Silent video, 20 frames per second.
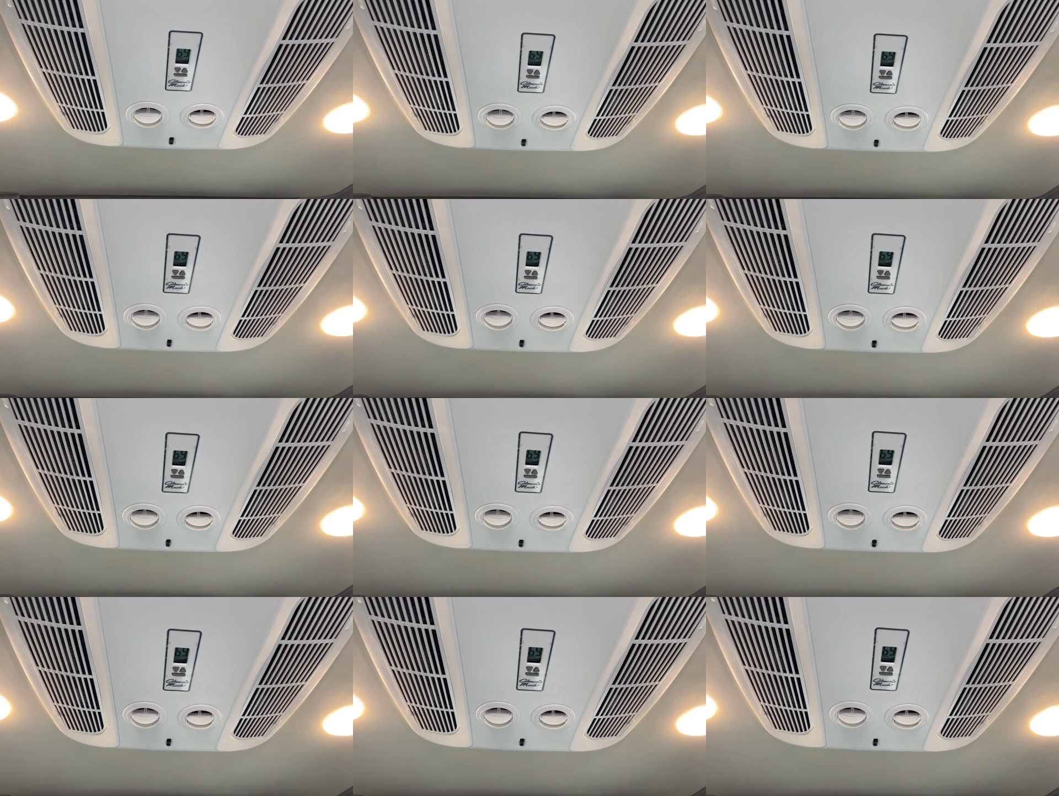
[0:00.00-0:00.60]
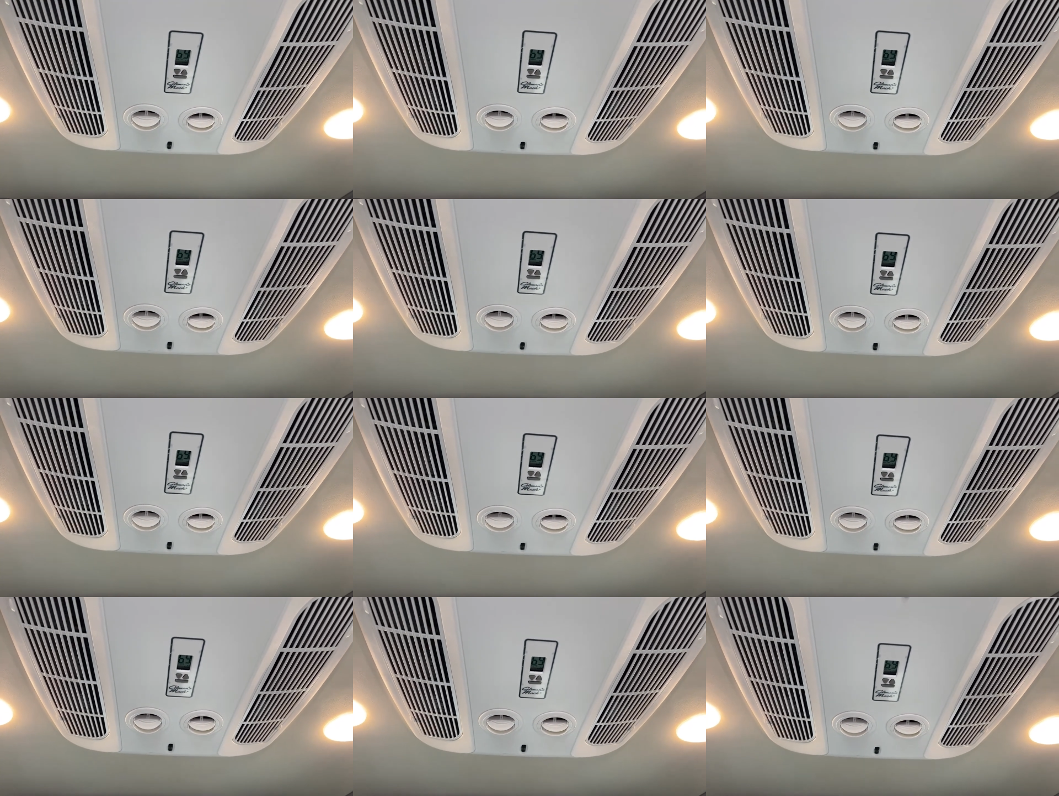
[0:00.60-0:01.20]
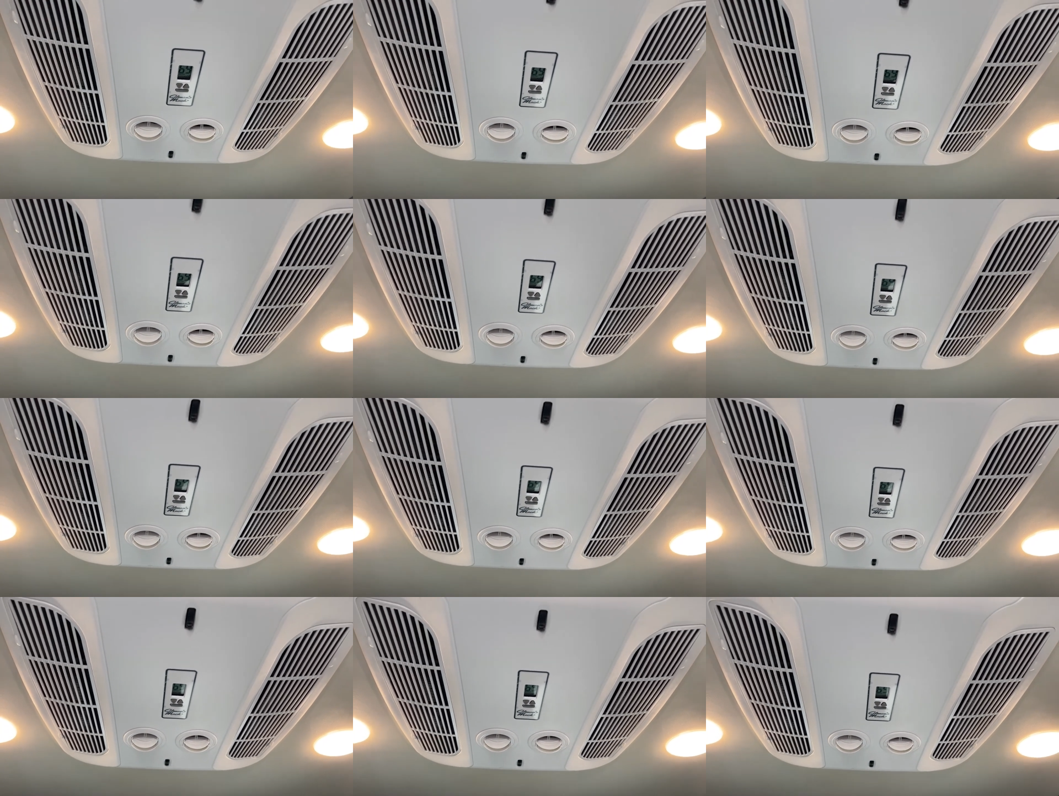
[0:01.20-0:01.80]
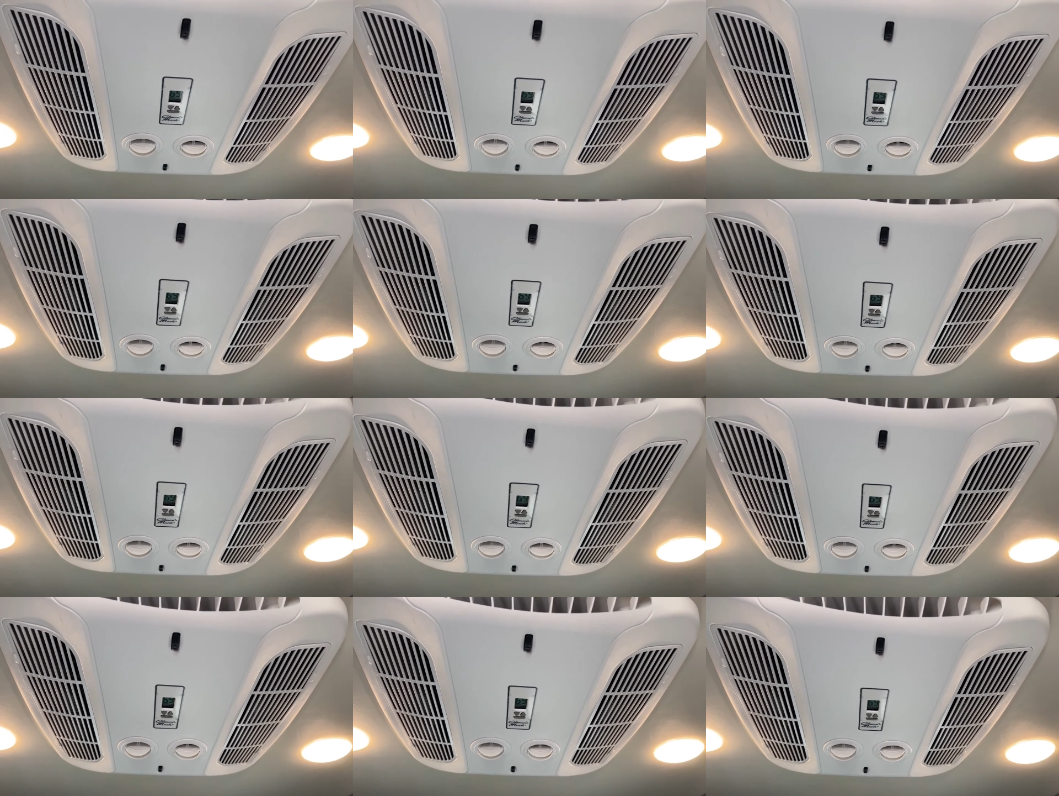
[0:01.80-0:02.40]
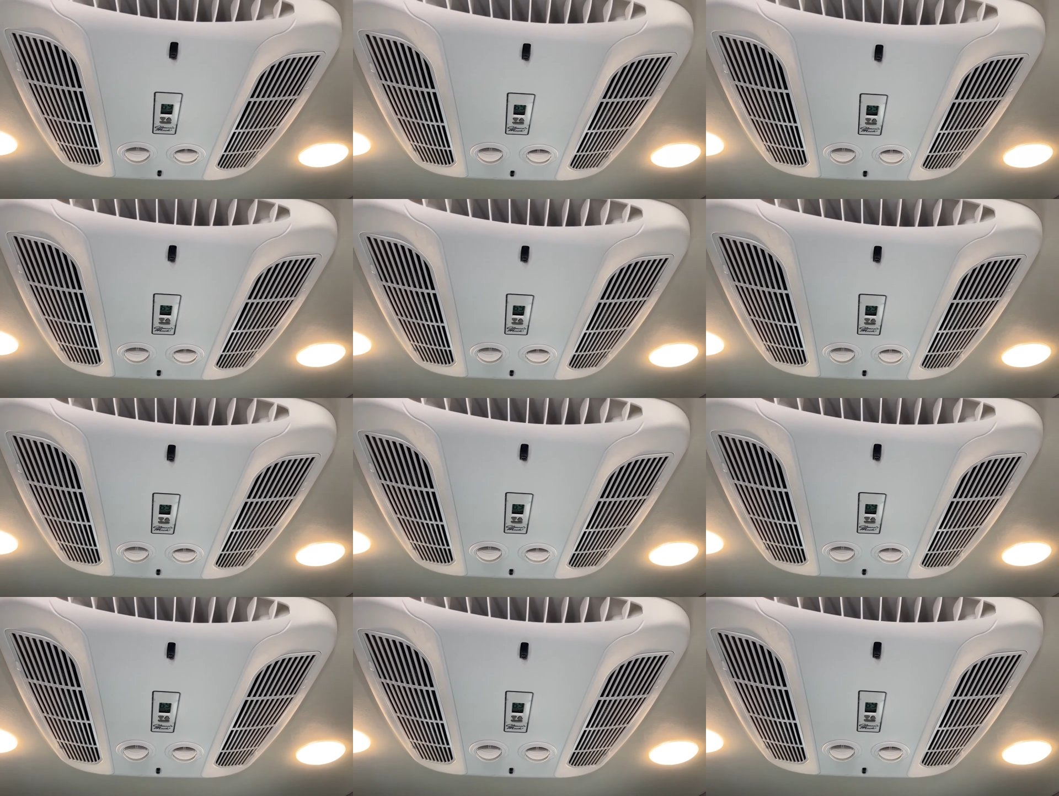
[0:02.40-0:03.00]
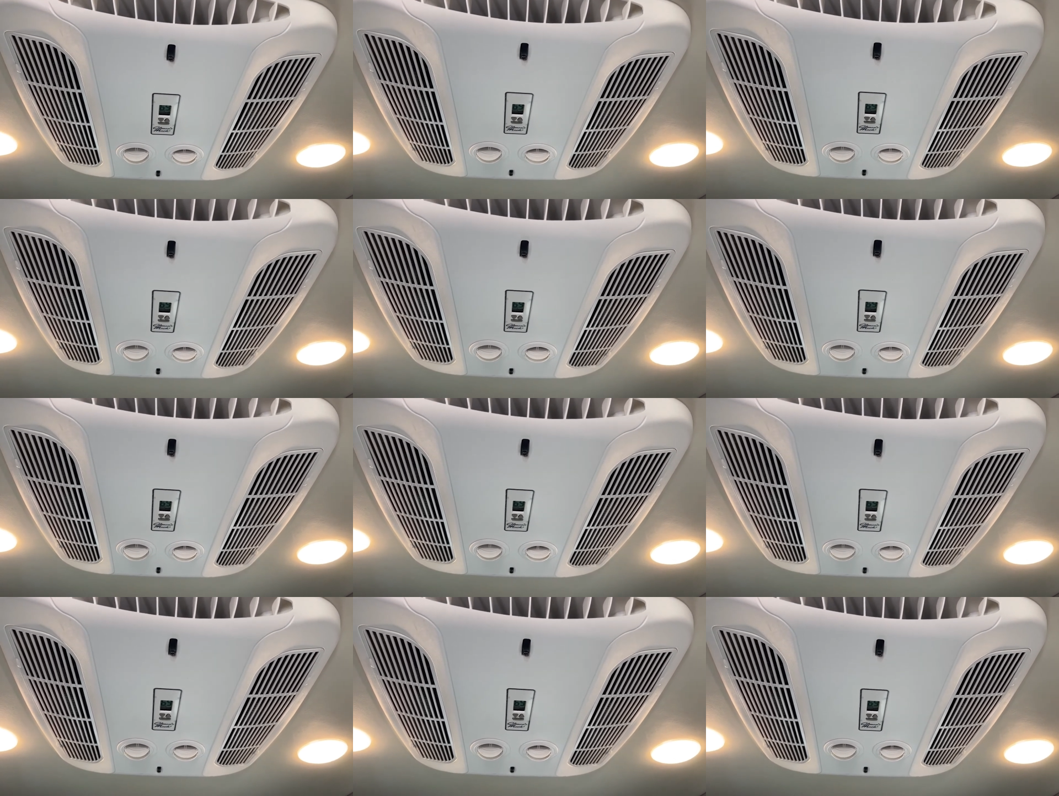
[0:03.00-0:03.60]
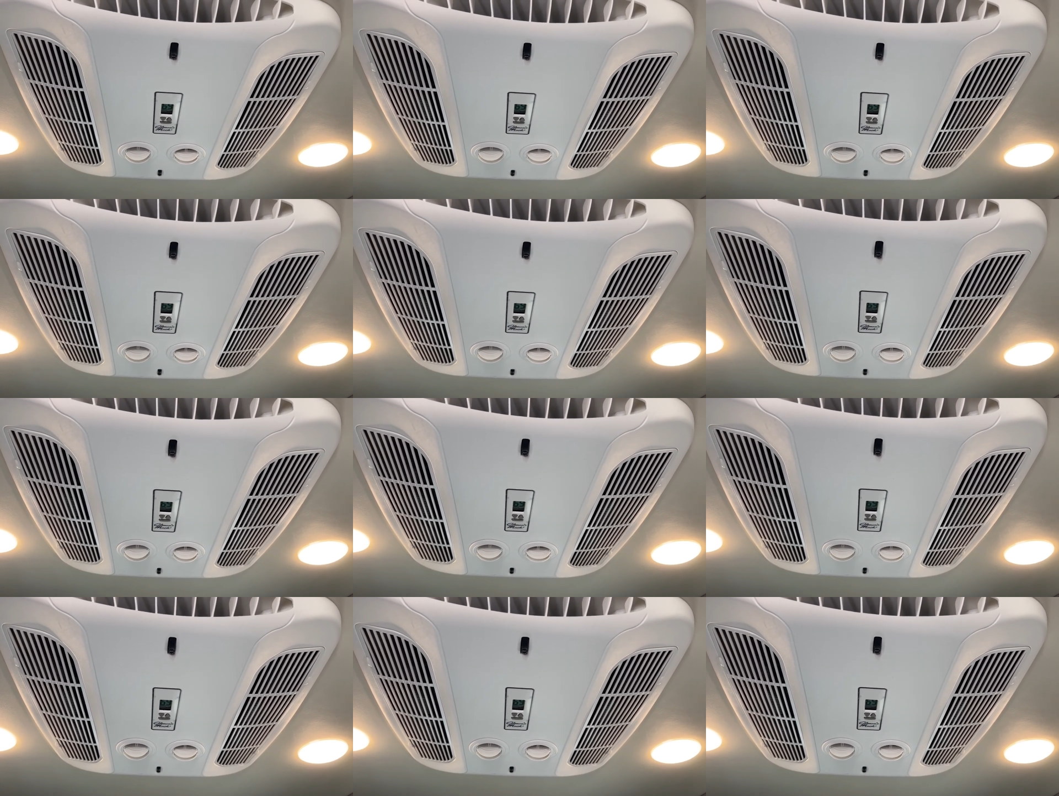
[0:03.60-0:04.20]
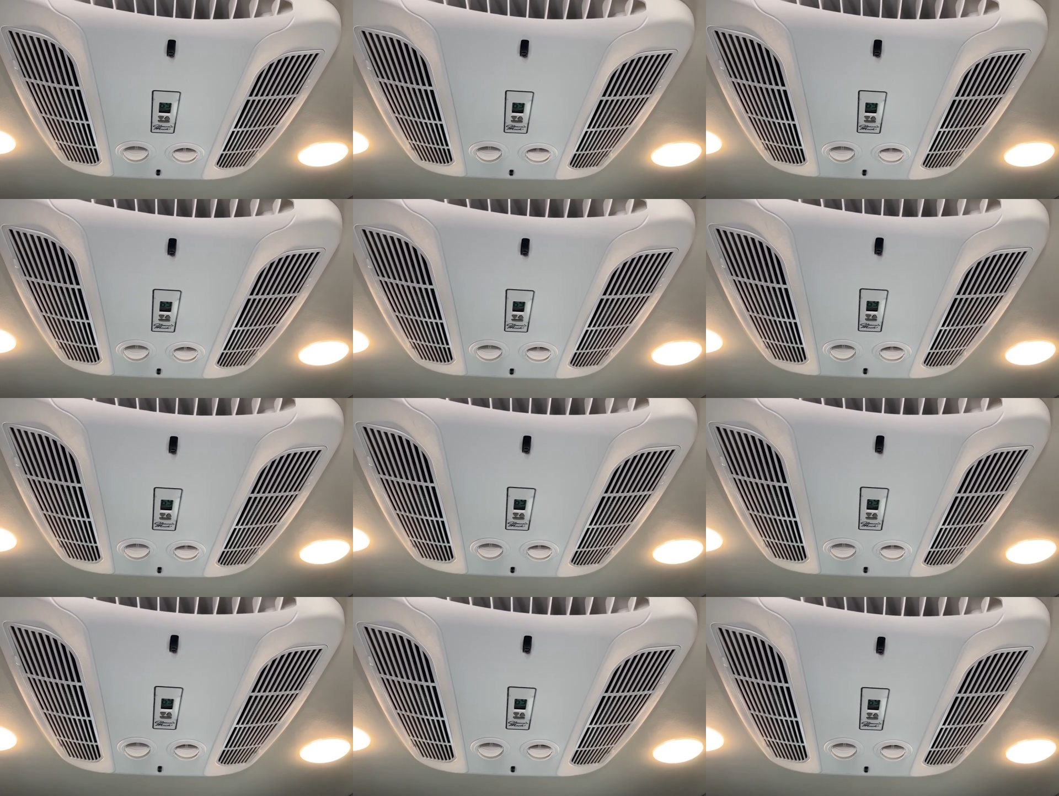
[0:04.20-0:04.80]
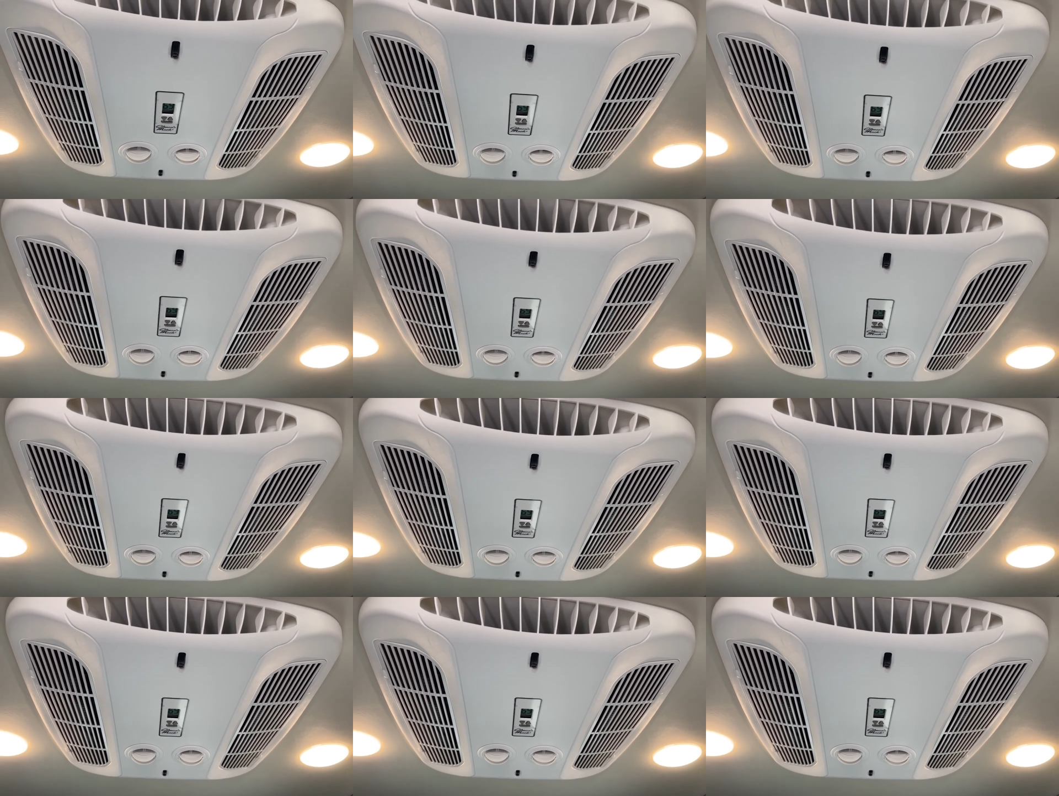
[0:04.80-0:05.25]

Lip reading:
[unreadable: no face in view]